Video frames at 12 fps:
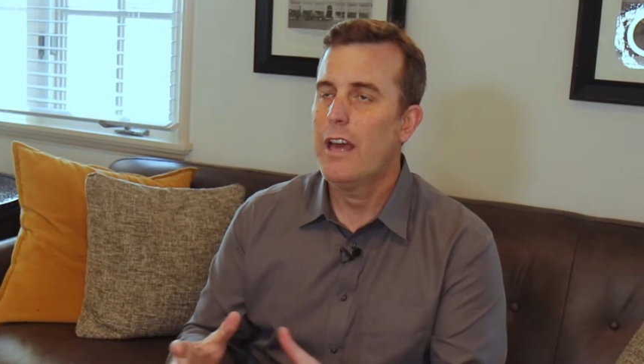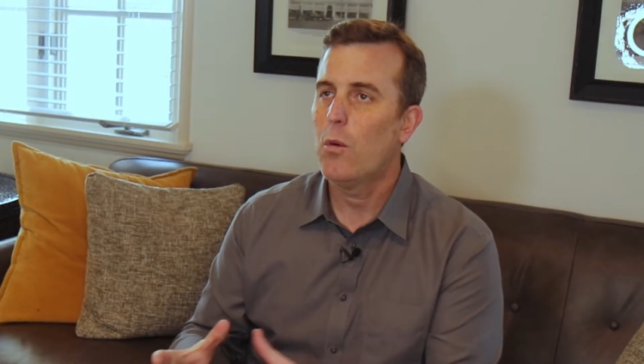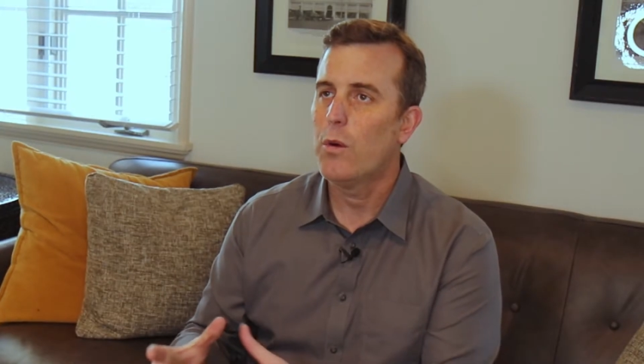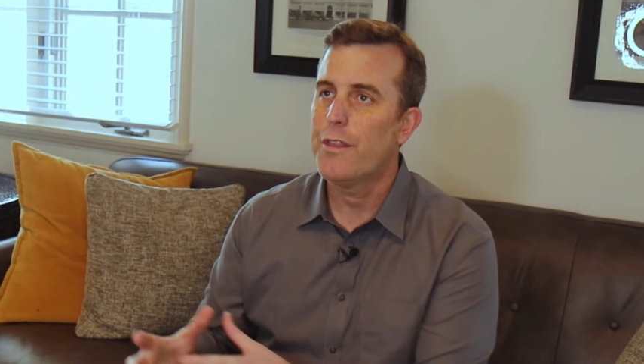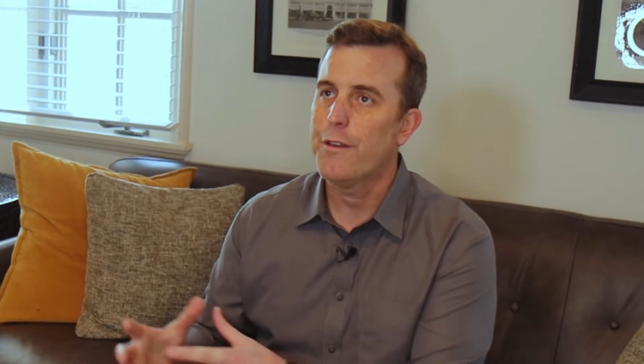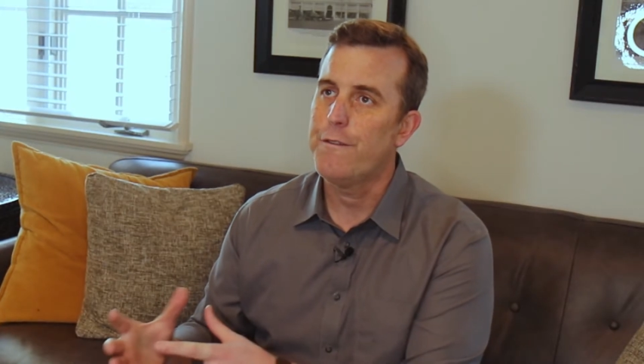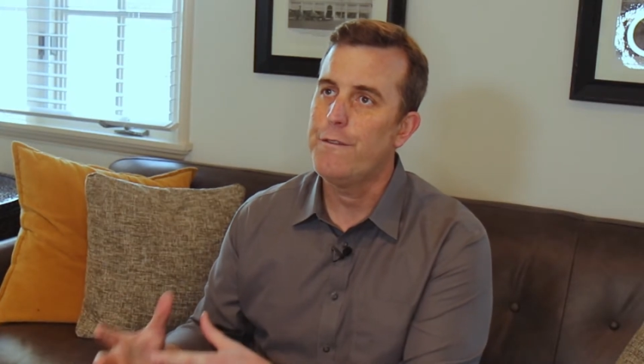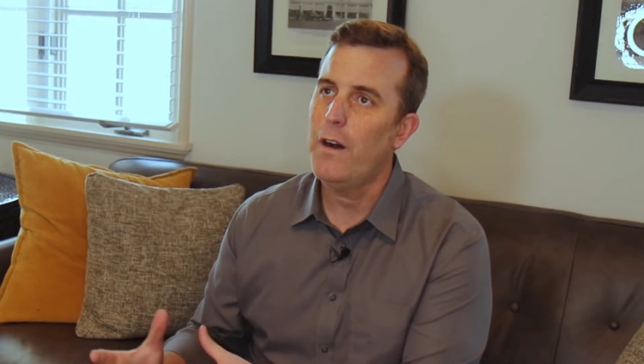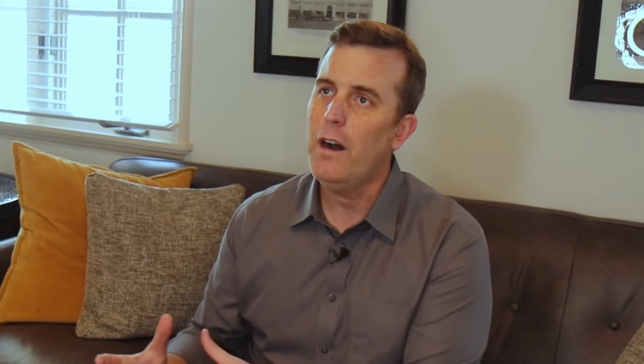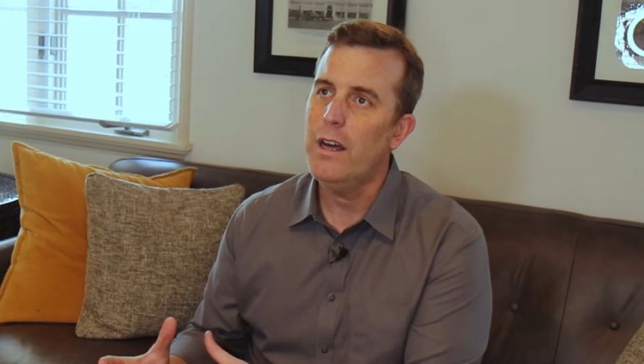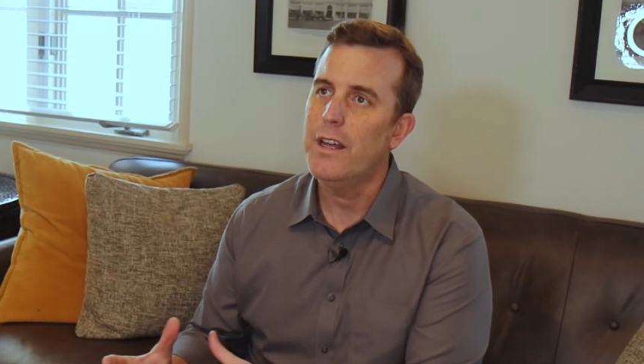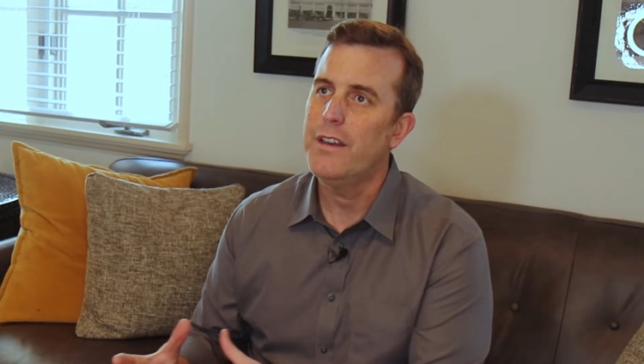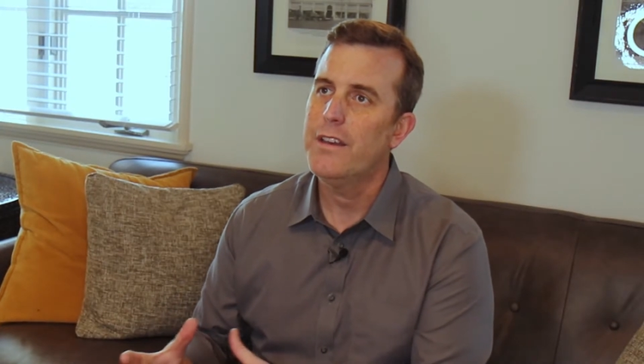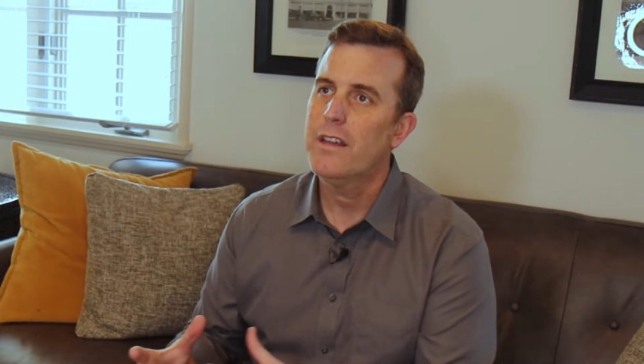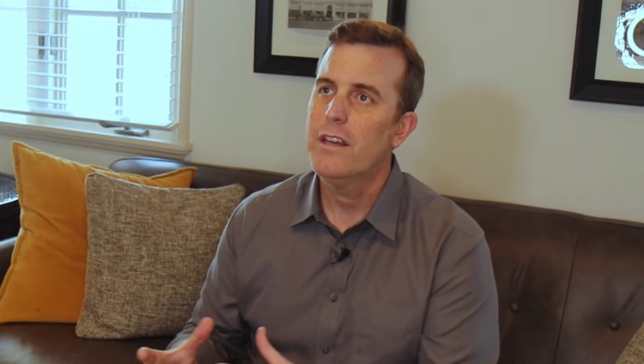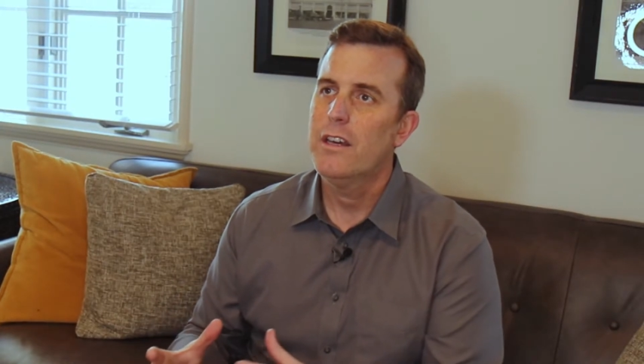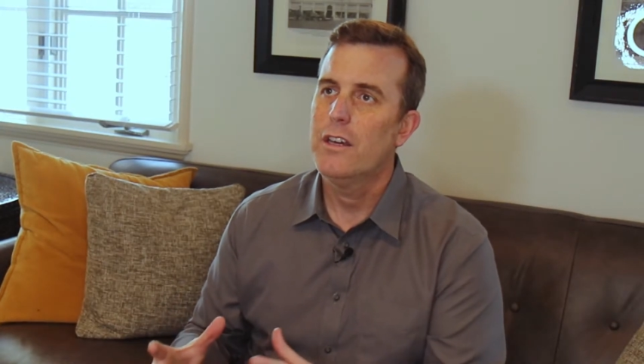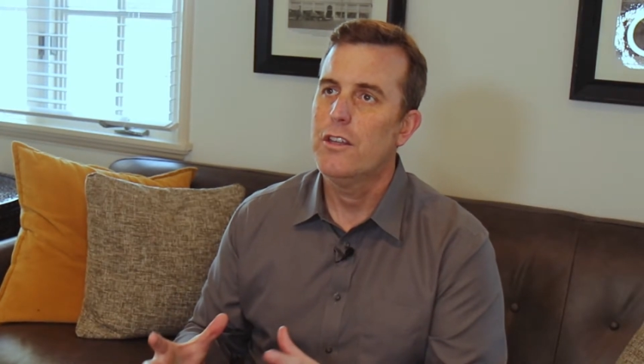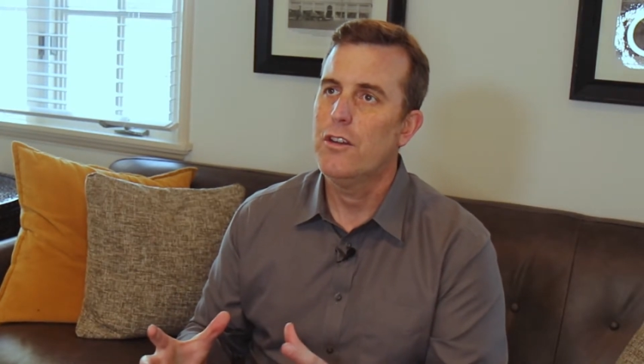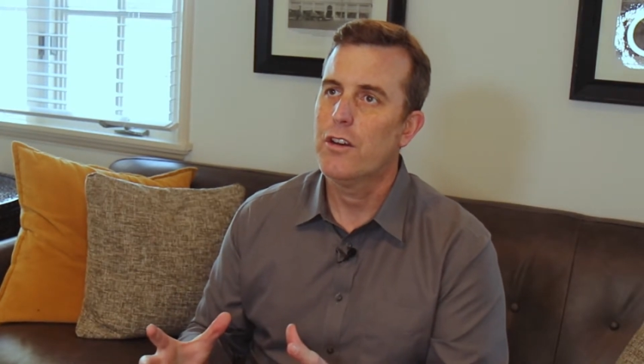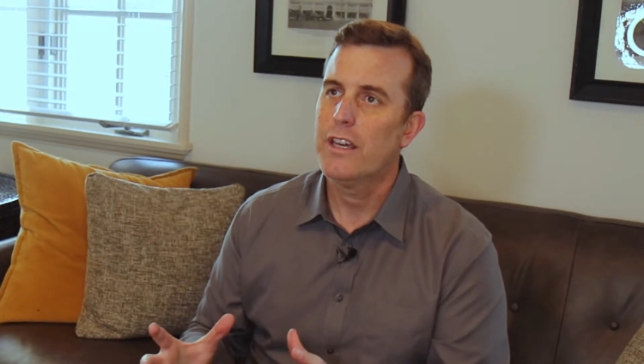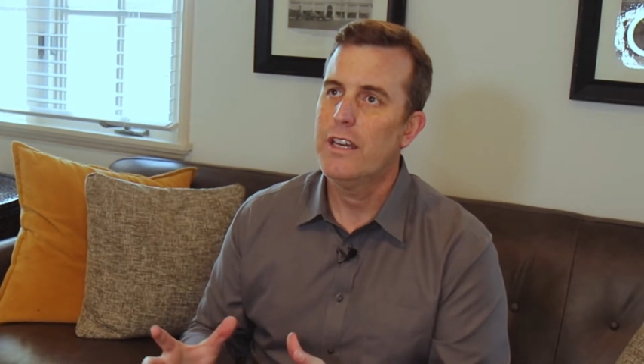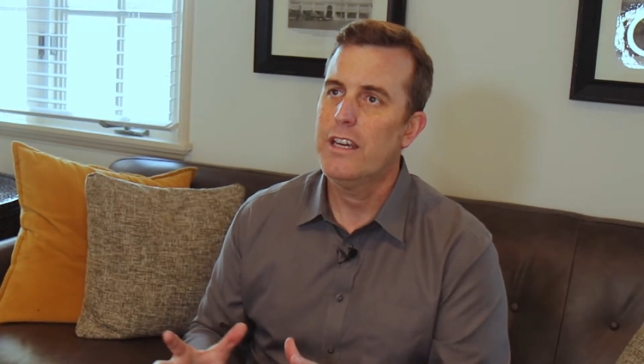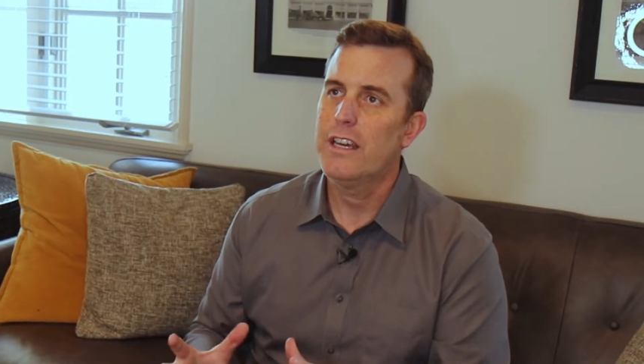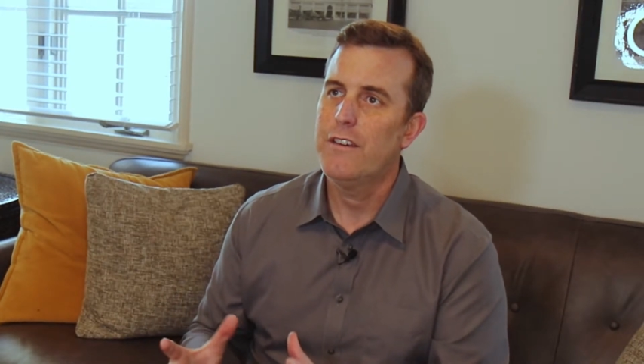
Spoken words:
with a fund, you're getting